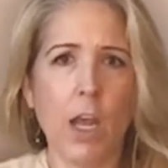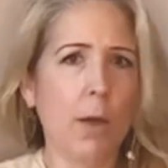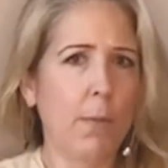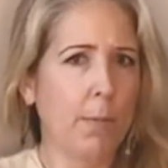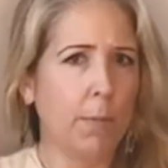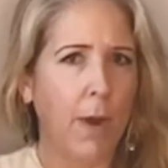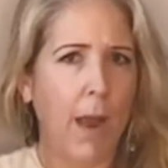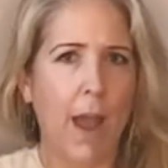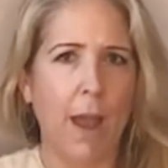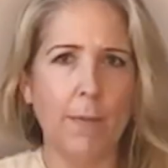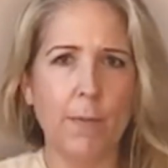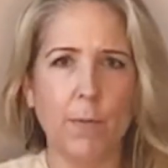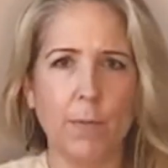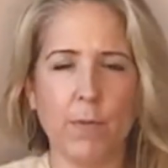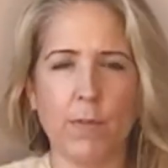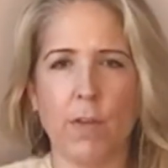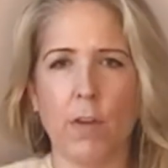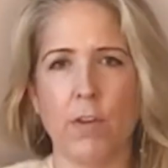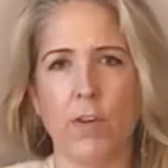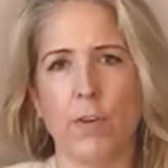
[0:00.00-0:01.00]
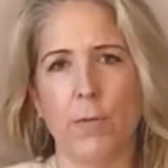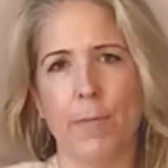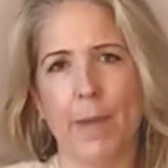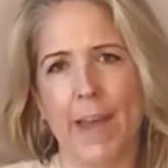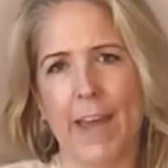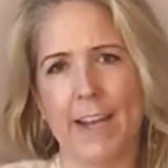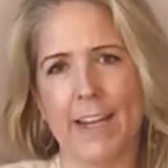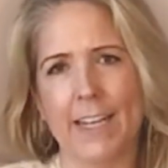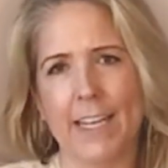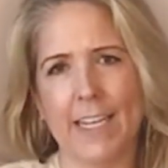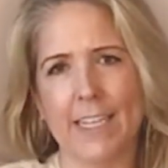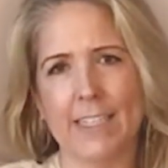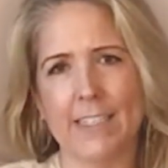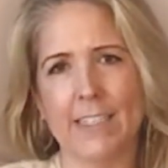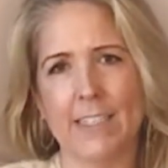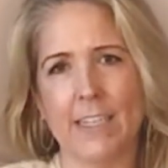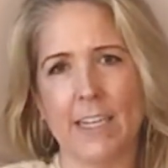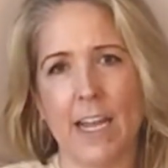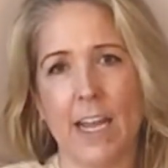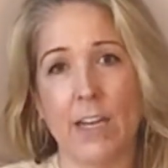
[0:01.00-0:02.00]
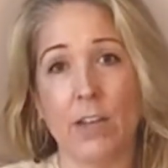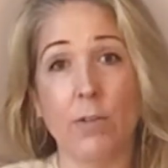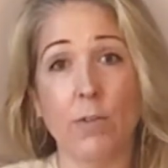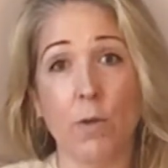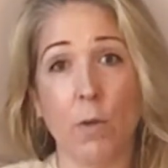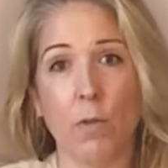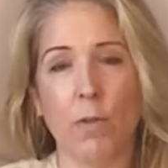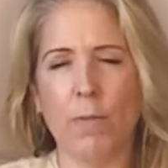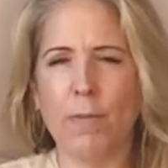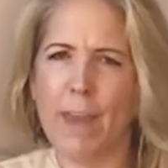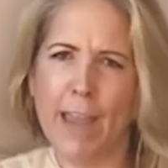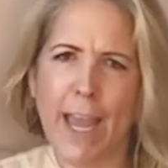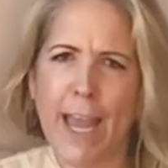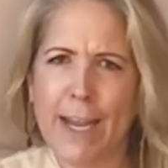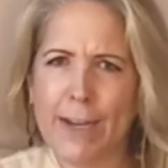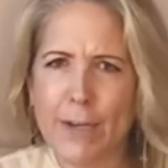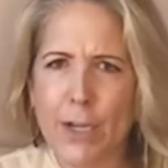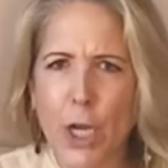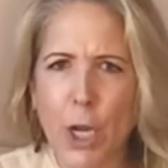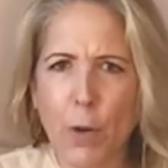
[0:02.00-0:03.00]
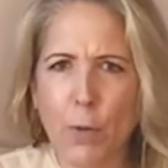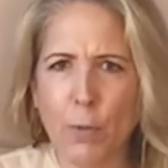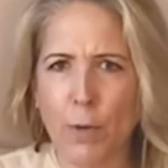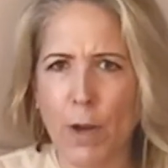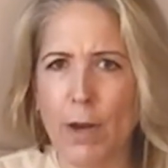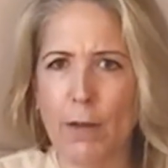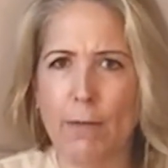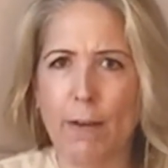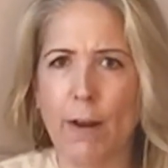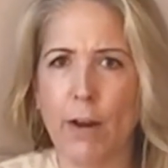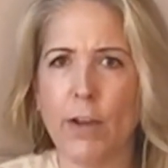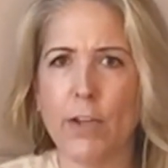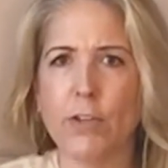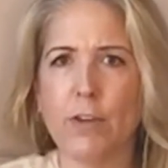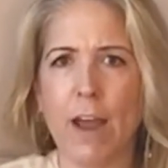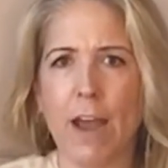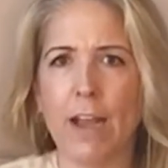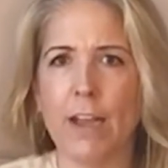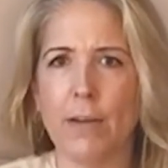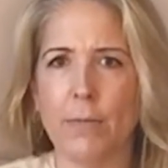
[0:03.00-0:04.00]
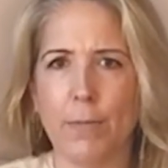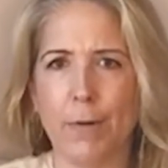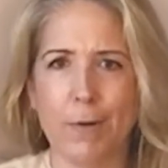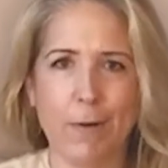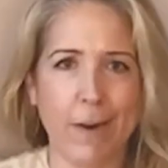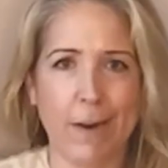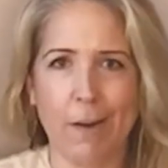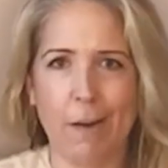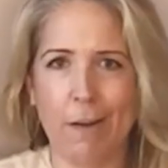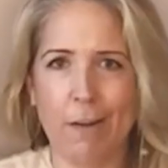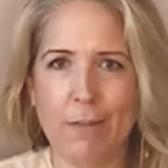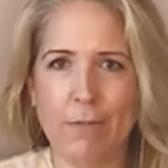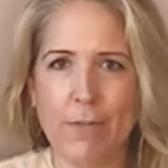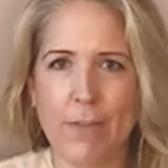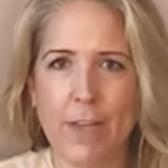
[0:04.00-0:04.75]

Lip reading: perhaps was on your bad list and you told them they had to go run around a track and burn it off?